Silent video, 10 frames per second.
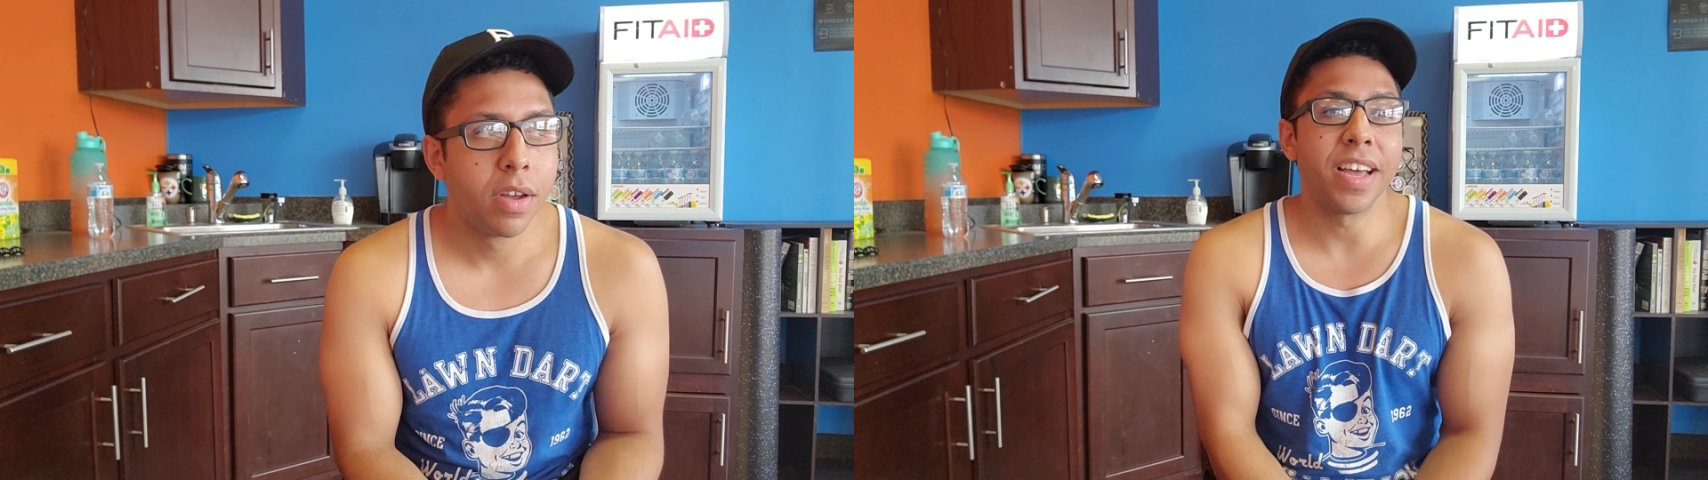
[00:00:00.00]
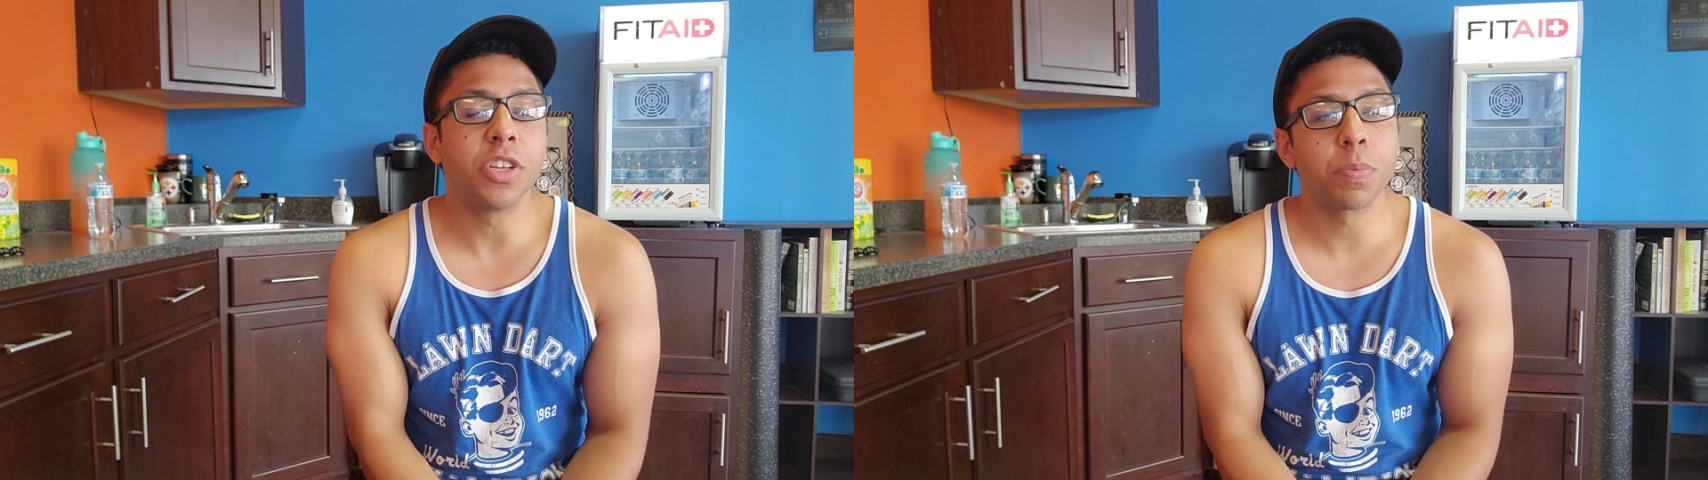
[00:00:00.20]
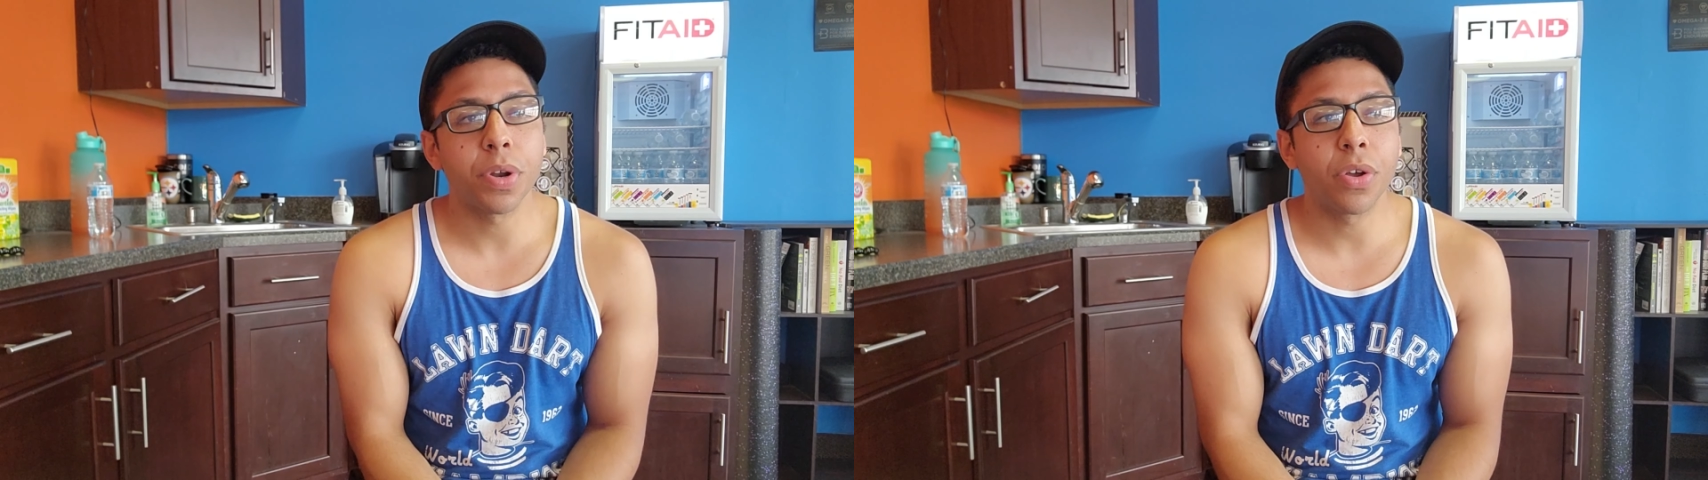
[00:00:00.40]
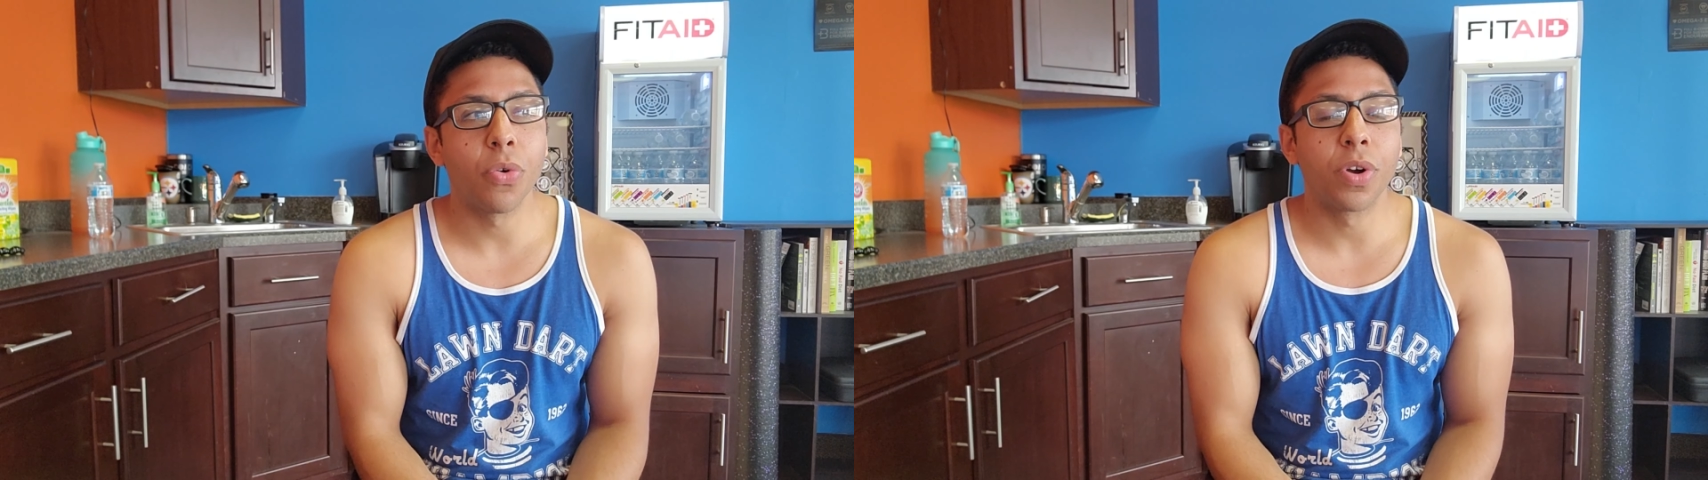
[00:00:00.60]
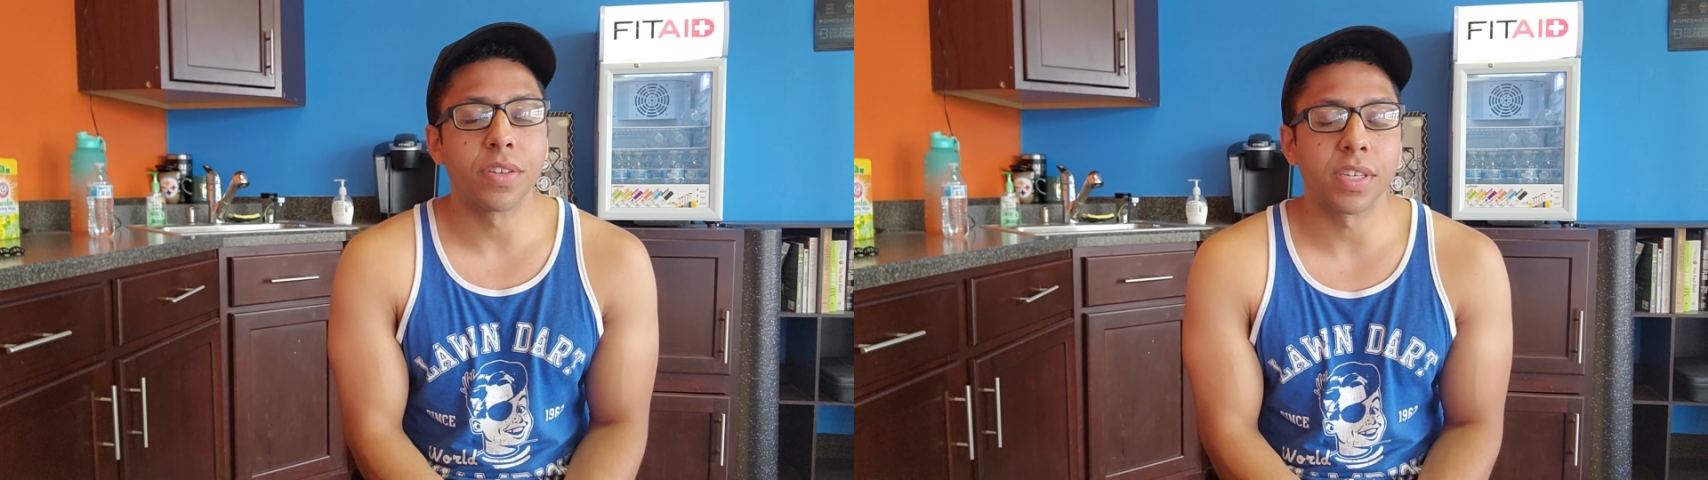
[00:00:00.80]
And it's pretty
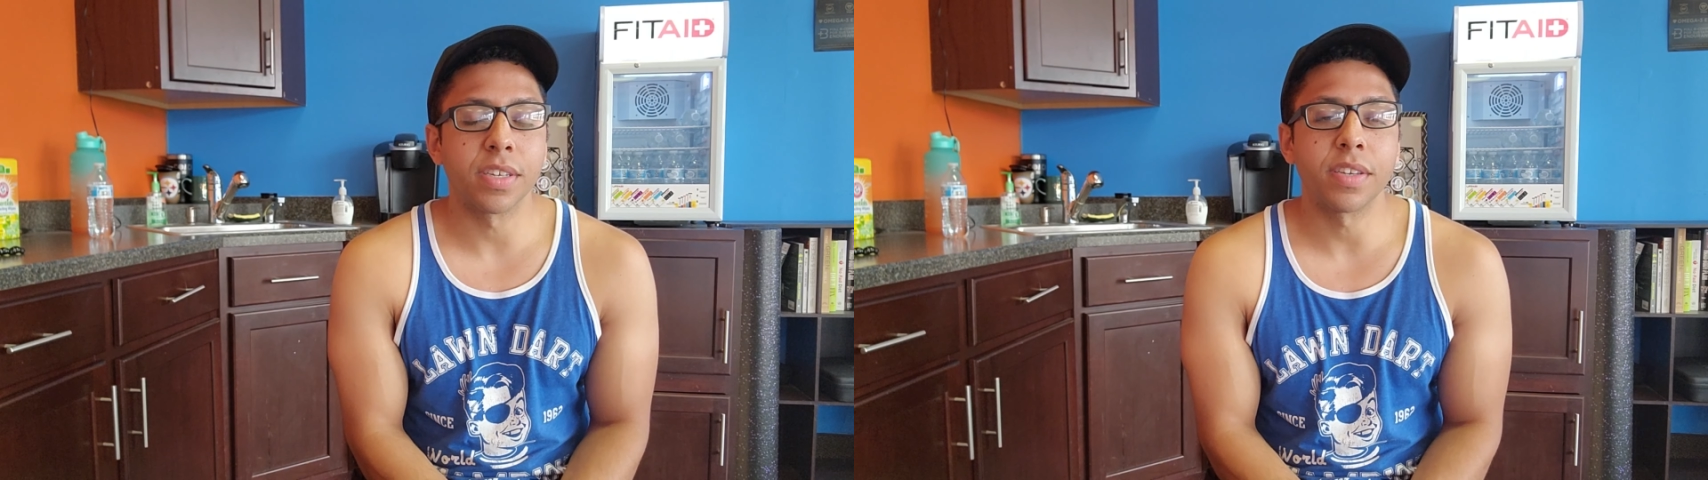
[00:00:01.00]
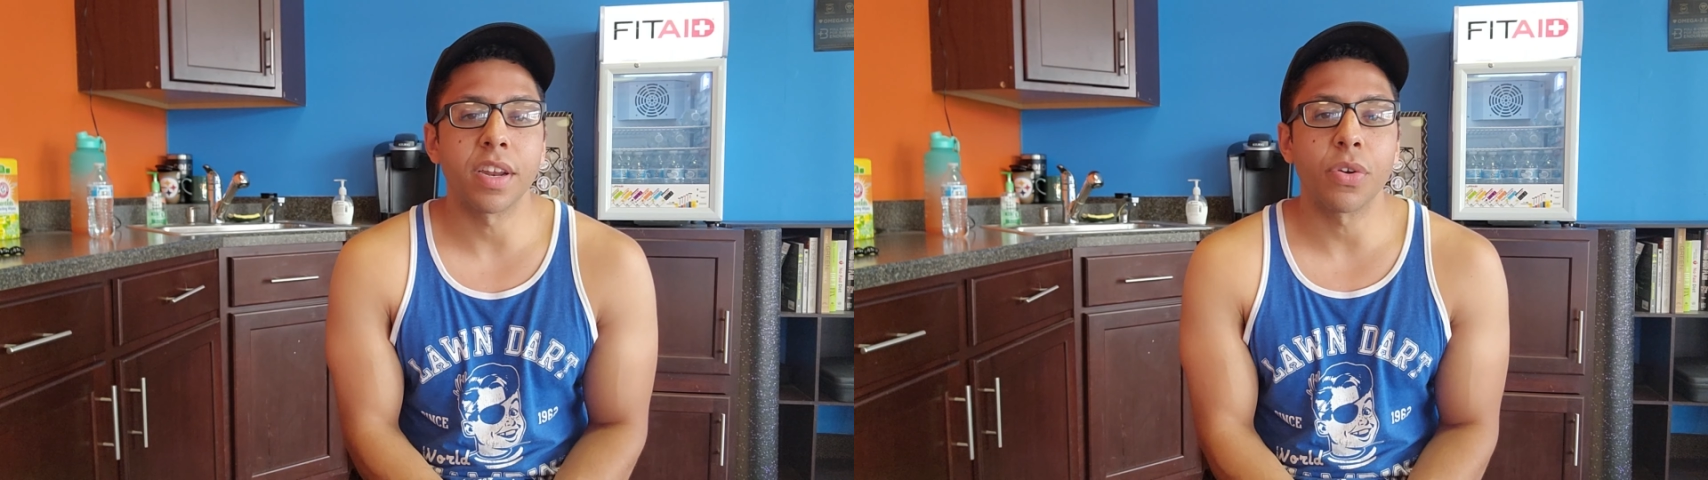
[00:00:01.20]
cool because, like I said,